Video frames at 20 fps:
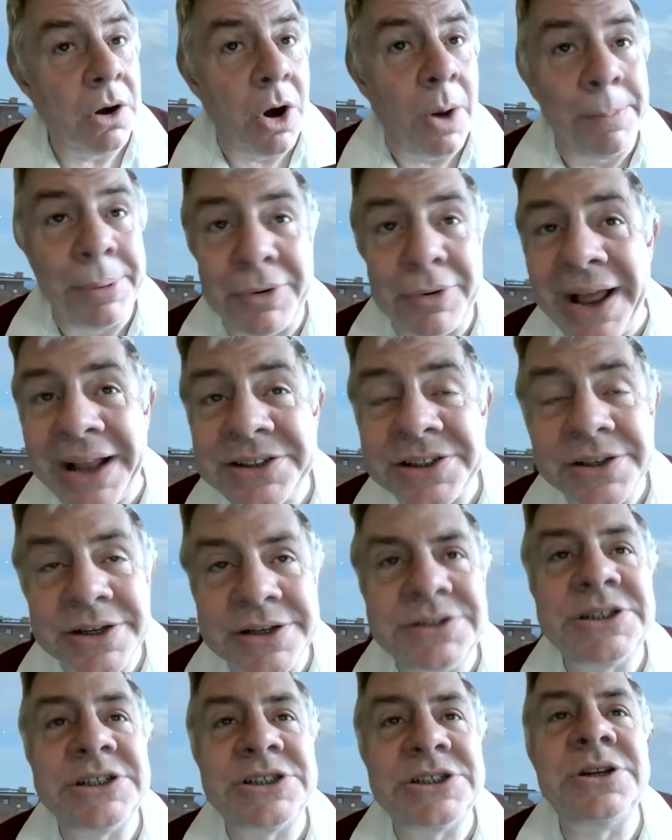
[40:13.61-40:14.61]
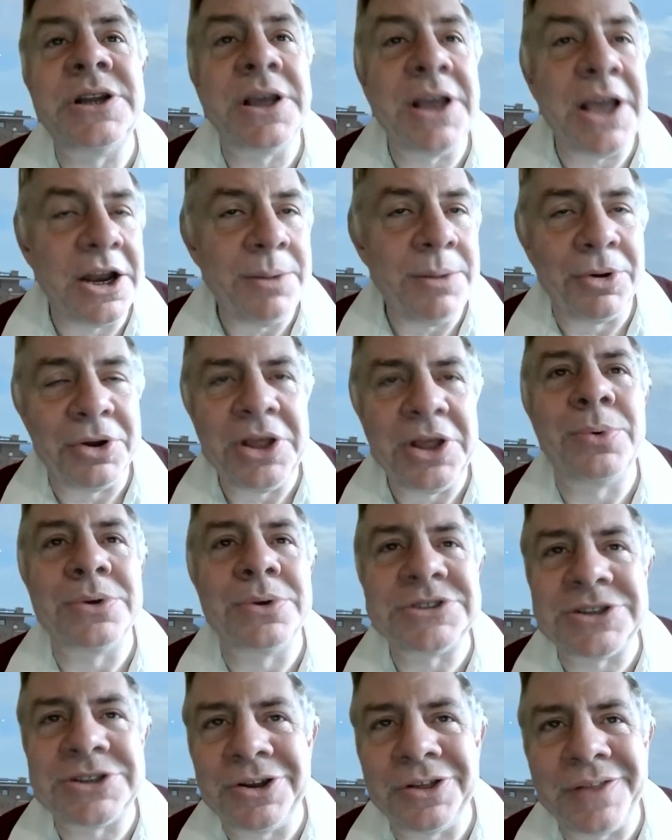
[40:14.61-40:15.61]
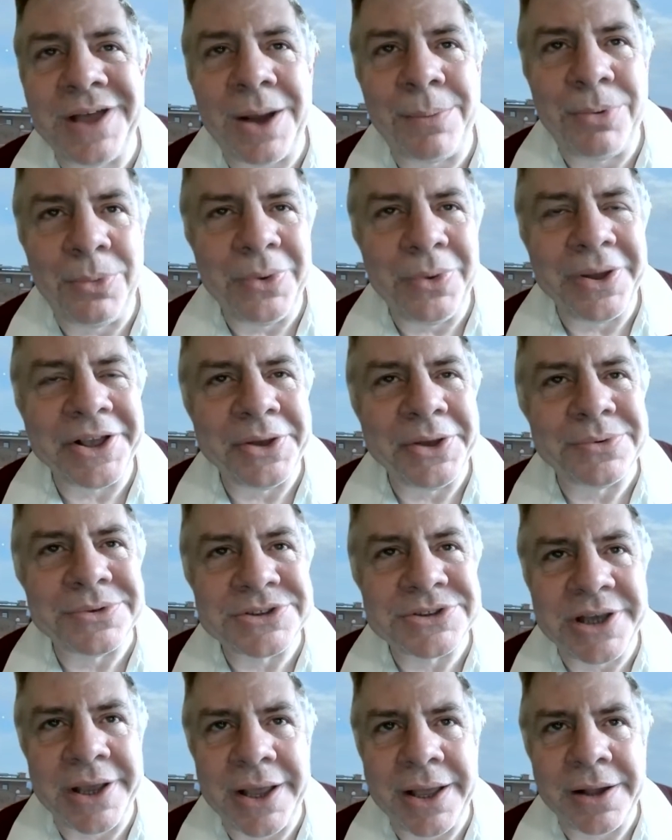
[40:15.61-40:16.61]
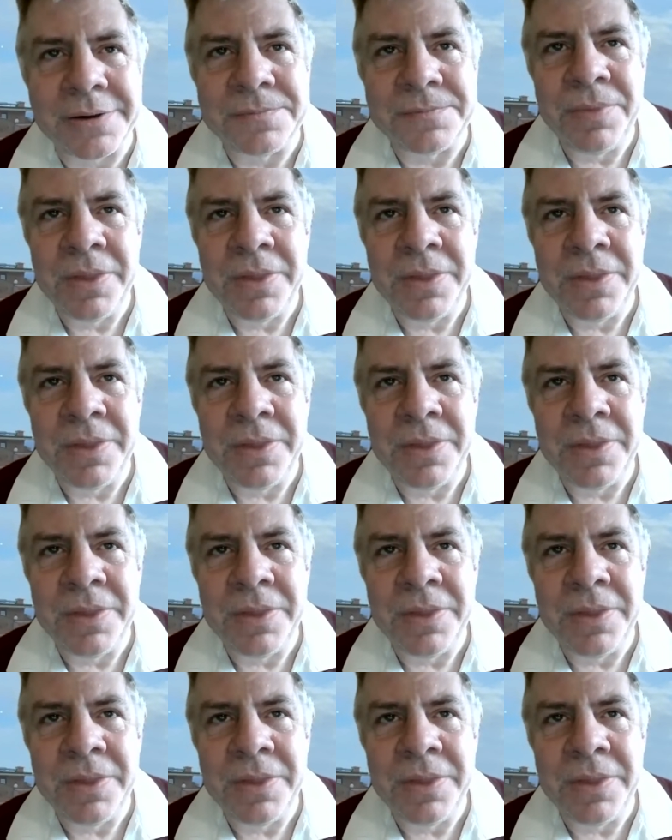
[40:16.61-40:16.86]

Operant conditioning. Anybody who wants to look that up on Wiki will see it.